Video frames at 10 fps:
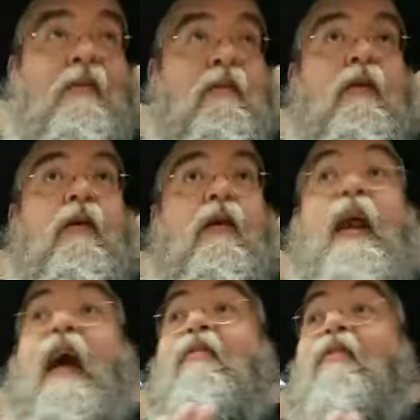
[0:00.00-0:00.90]

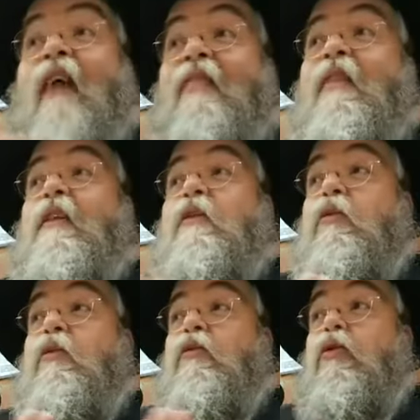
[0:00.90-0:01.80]
Chabad. It has
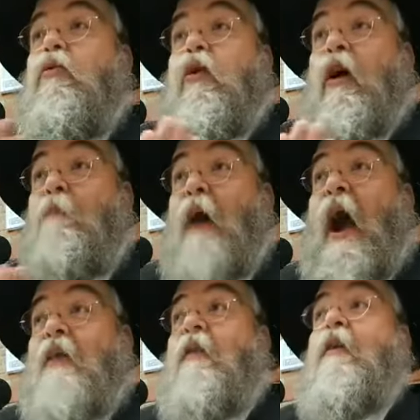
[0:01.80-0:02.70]
nothing to
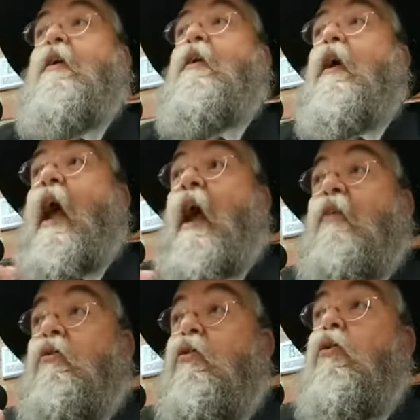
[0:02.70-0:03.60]
do to Chabad.
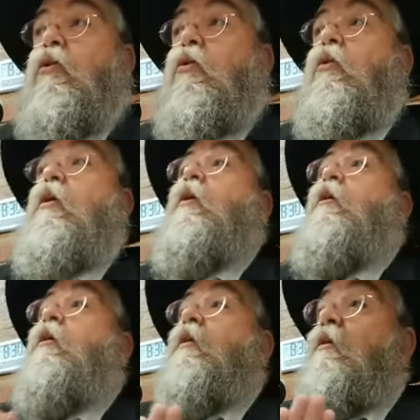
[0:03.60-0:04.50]
It has to
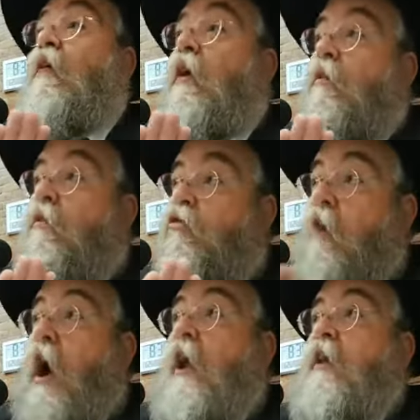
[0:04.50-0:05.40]
do
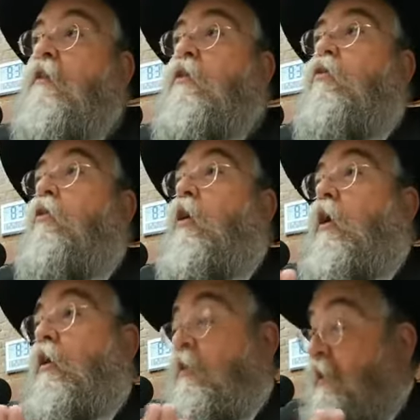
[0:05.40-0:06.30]

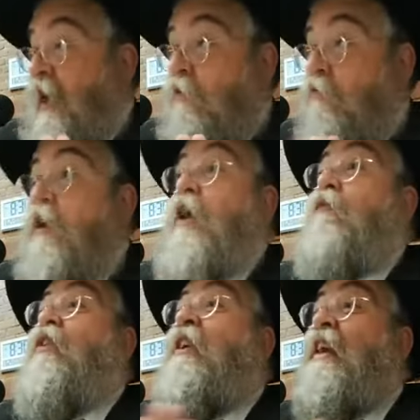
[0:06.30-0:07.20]
trying to
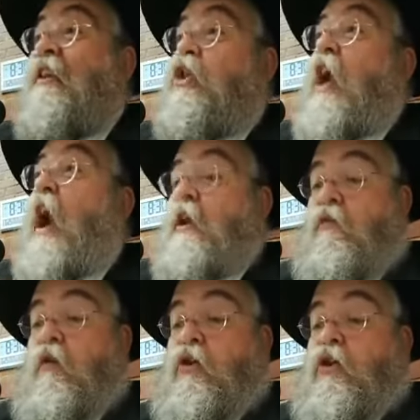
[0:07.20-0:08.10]
get rid of
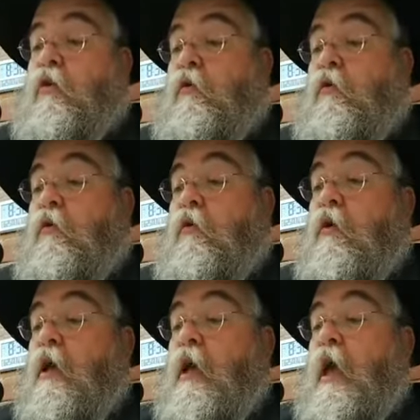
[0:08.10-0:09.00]
Yiddishkeit in
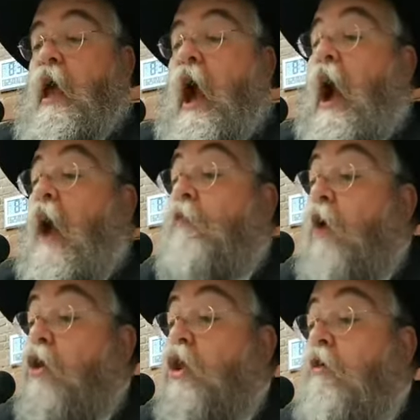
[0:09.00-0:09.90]
Russia.
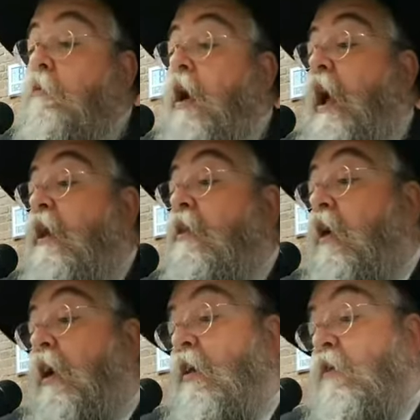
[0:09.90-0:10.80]

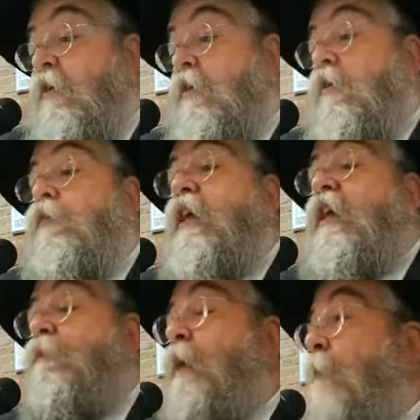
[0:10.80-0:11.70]
Ha'anashim
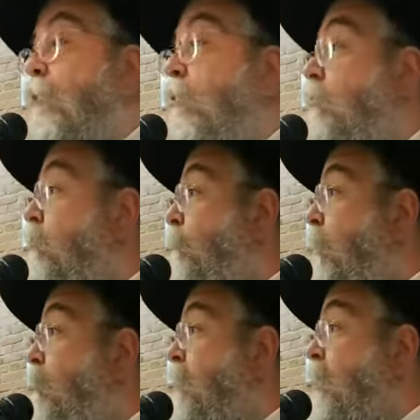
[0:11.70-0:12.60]
ha'ela these
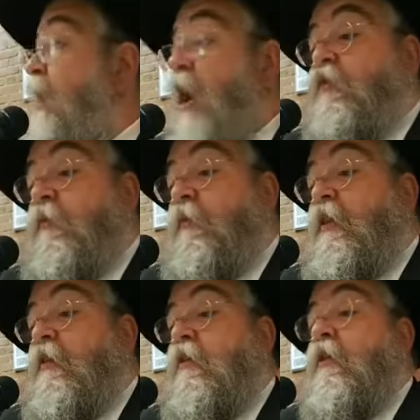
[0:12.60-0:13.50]
people who spoke to
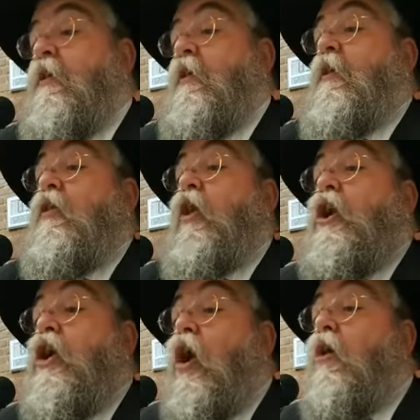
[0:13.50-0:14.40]
the government,
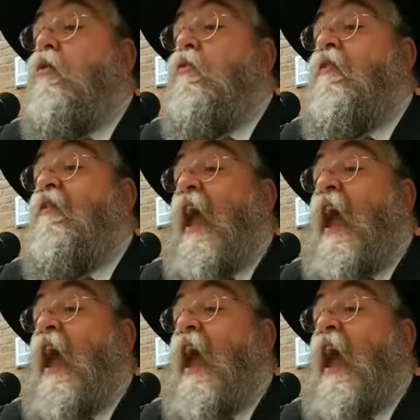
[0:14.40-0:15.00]
they